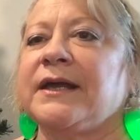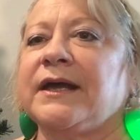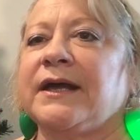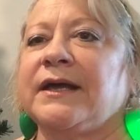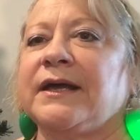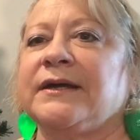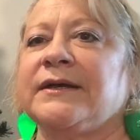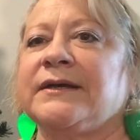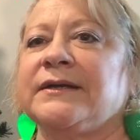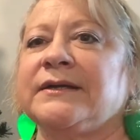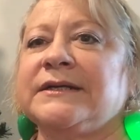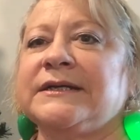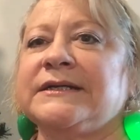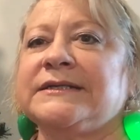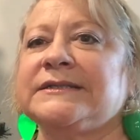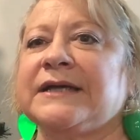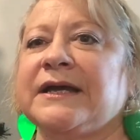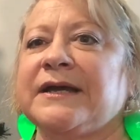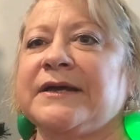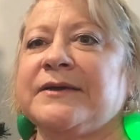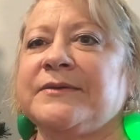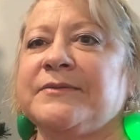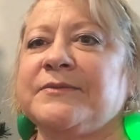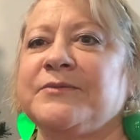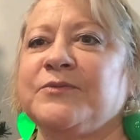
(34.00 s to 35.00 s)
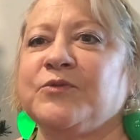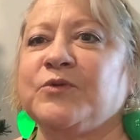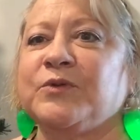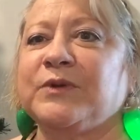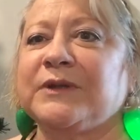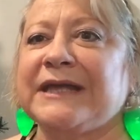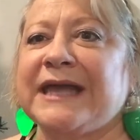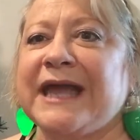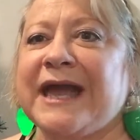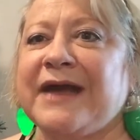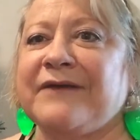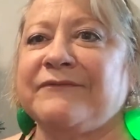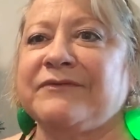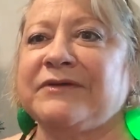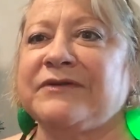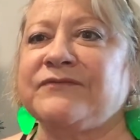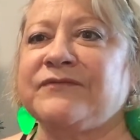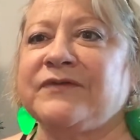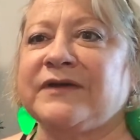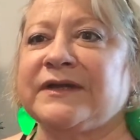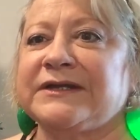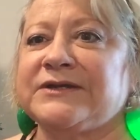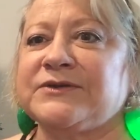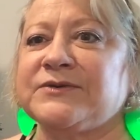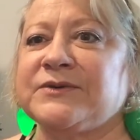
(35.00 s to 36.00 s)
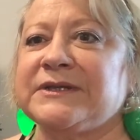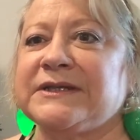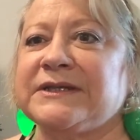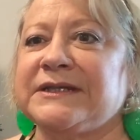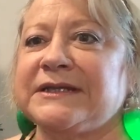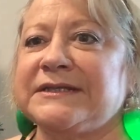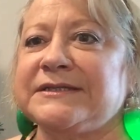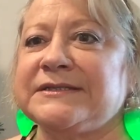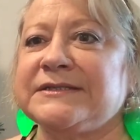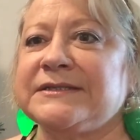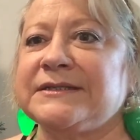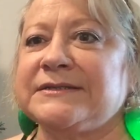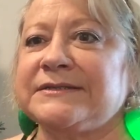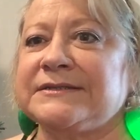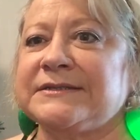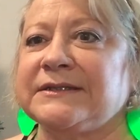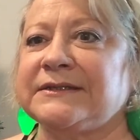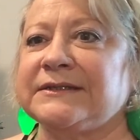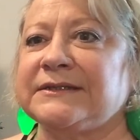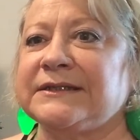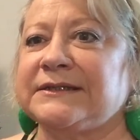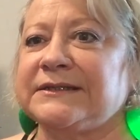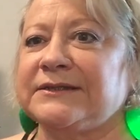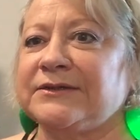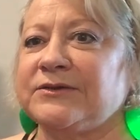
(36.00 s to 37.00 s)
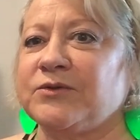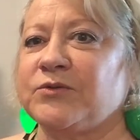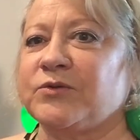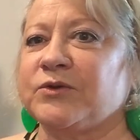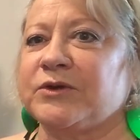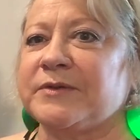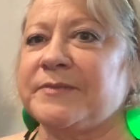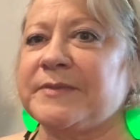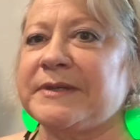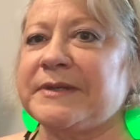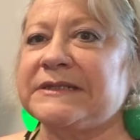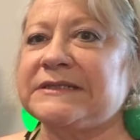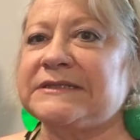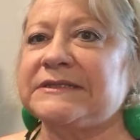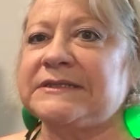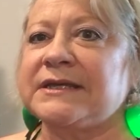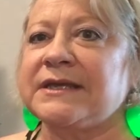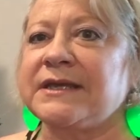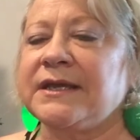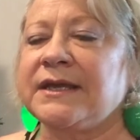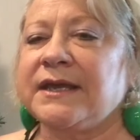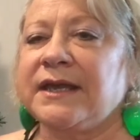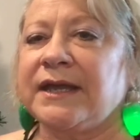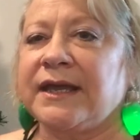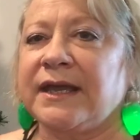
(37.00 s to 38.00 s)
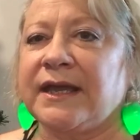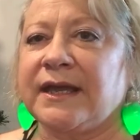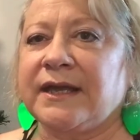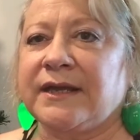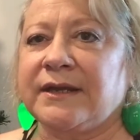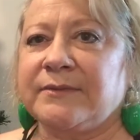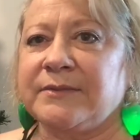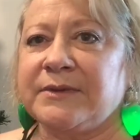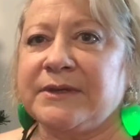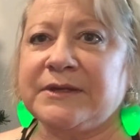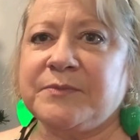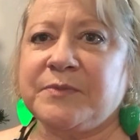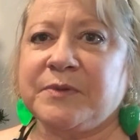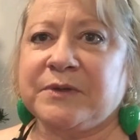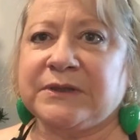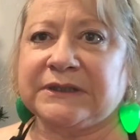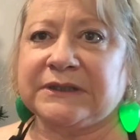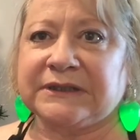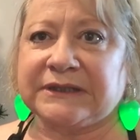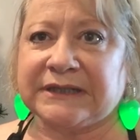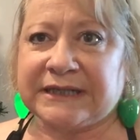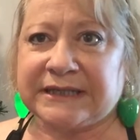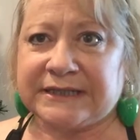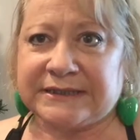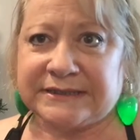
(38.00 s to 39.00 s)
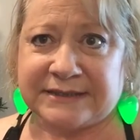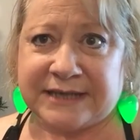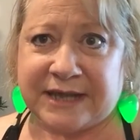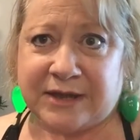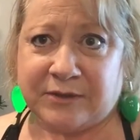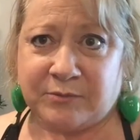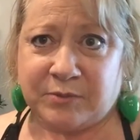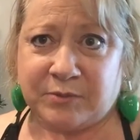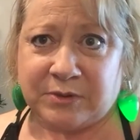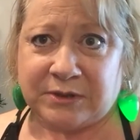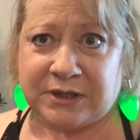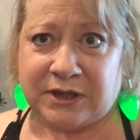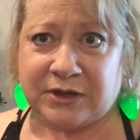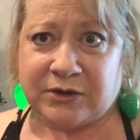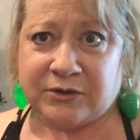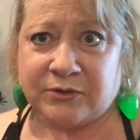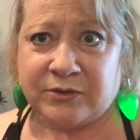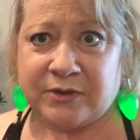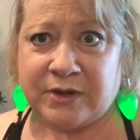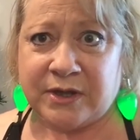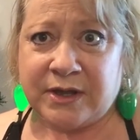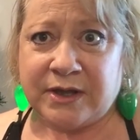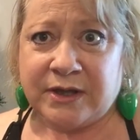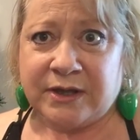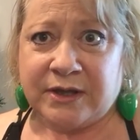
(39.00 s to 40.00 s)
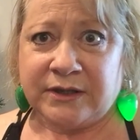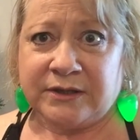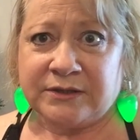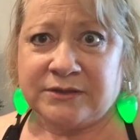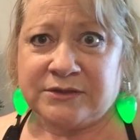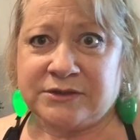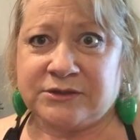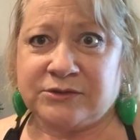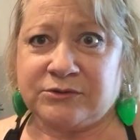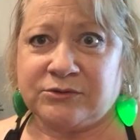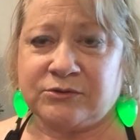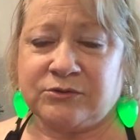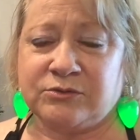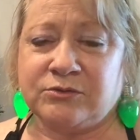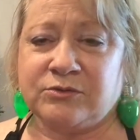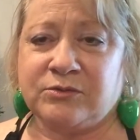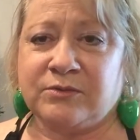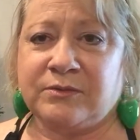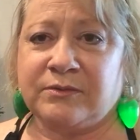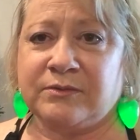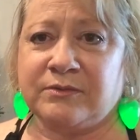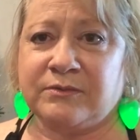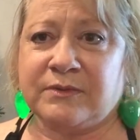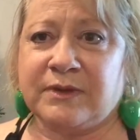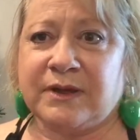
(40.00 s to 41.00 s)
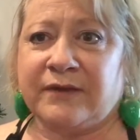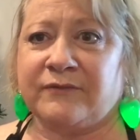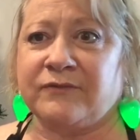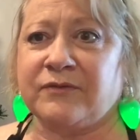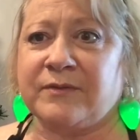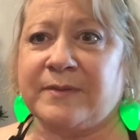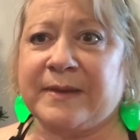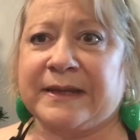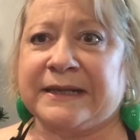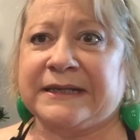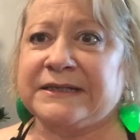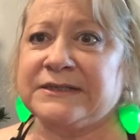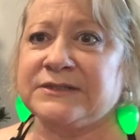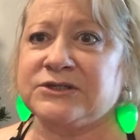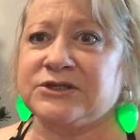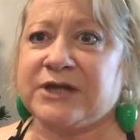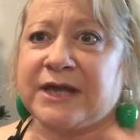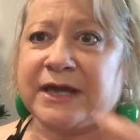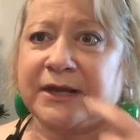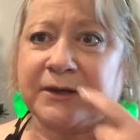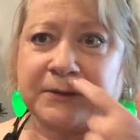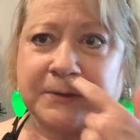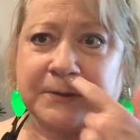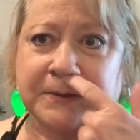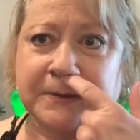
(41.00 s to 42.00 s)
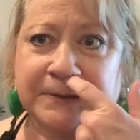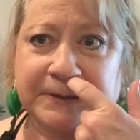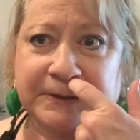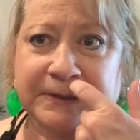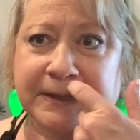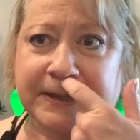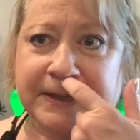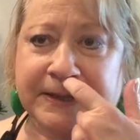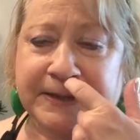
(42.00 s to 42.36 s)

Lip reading: because I'm really having fun doing these silly little ornaments. And I'm gonna put links down below to everybody's channel